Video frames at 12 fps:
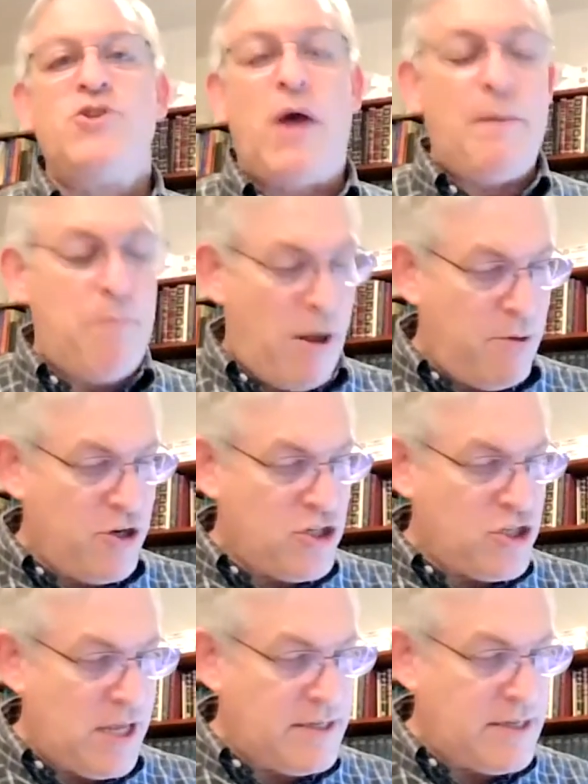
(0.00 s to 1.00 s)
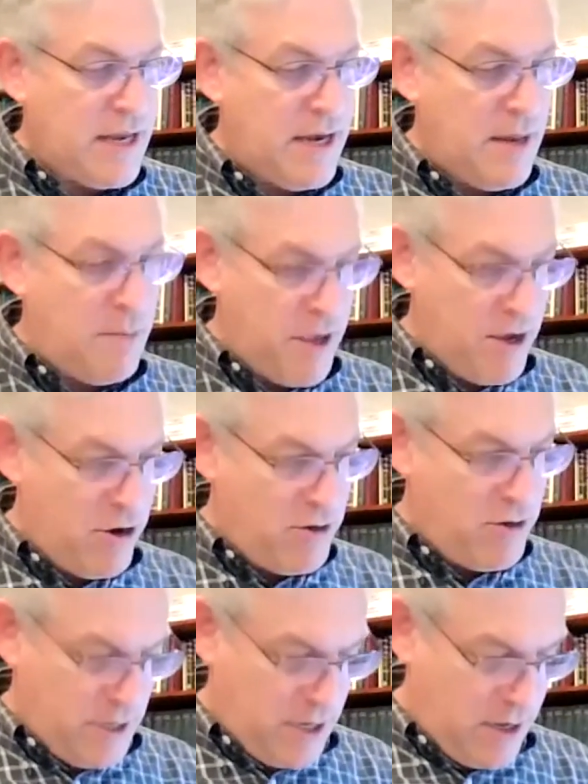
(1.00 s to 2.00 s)
So I published it and it
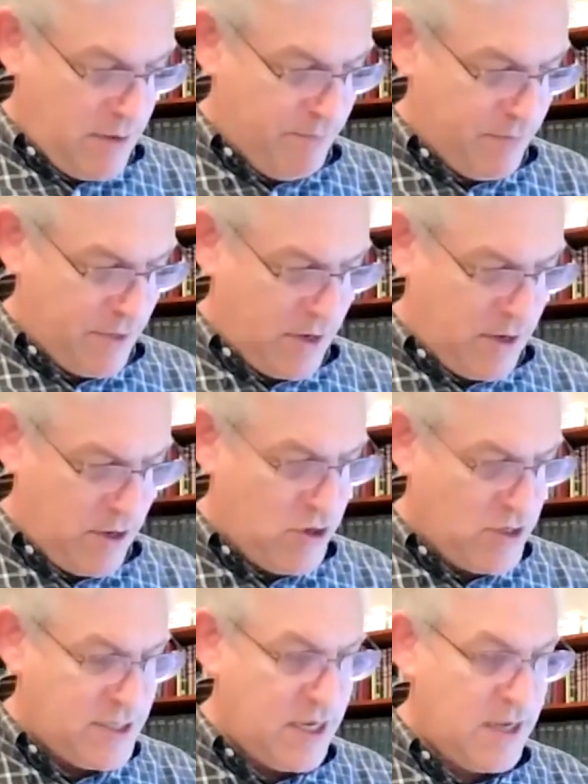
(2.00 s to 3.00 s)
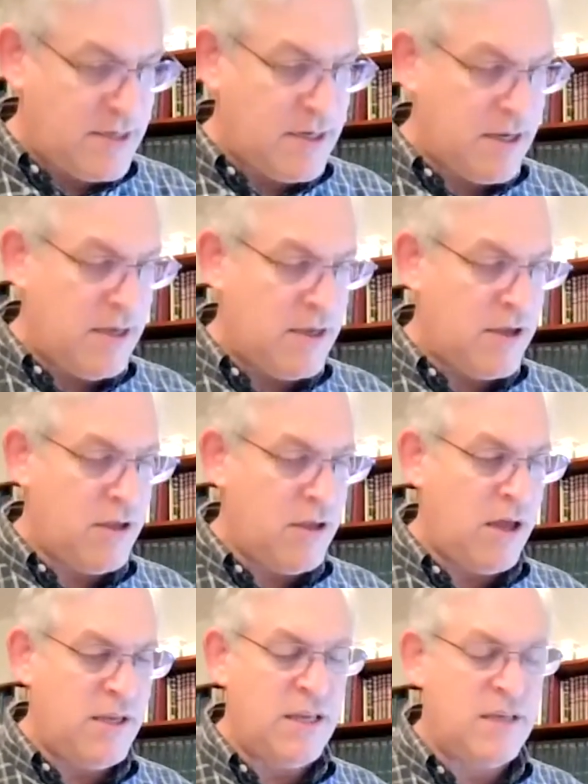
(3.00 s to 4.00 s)
appeared, um, you can see it, uh,
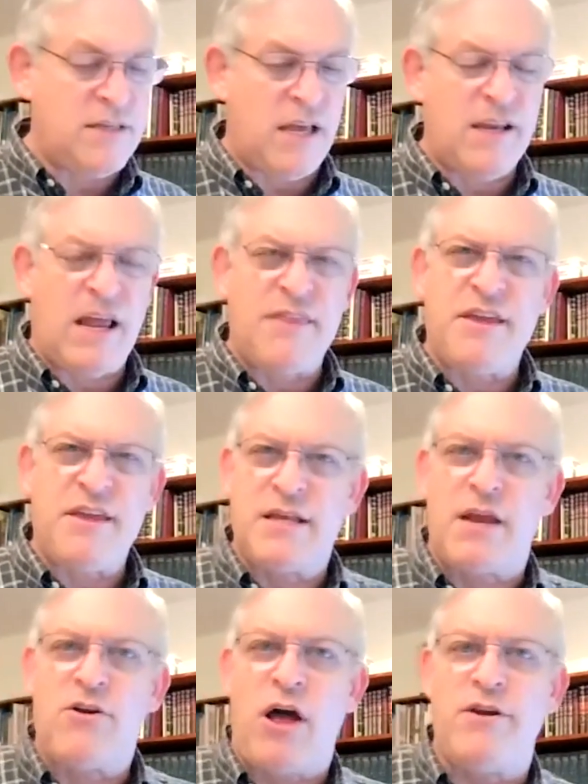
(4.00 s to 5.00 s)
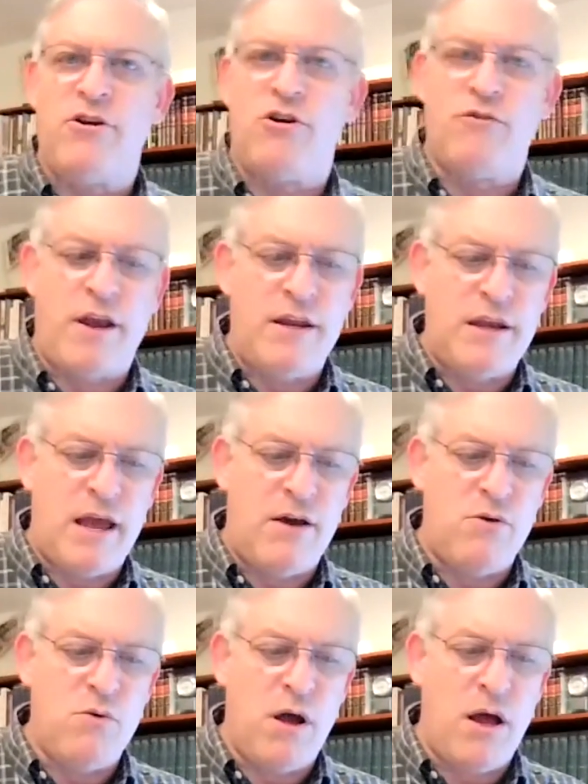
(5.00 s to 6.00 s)
it's on, I think it's online already
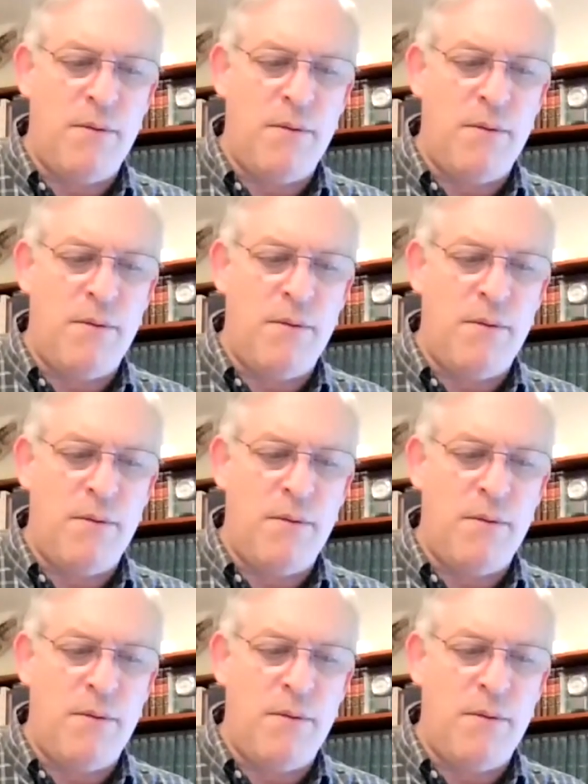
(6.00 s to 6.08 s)
now.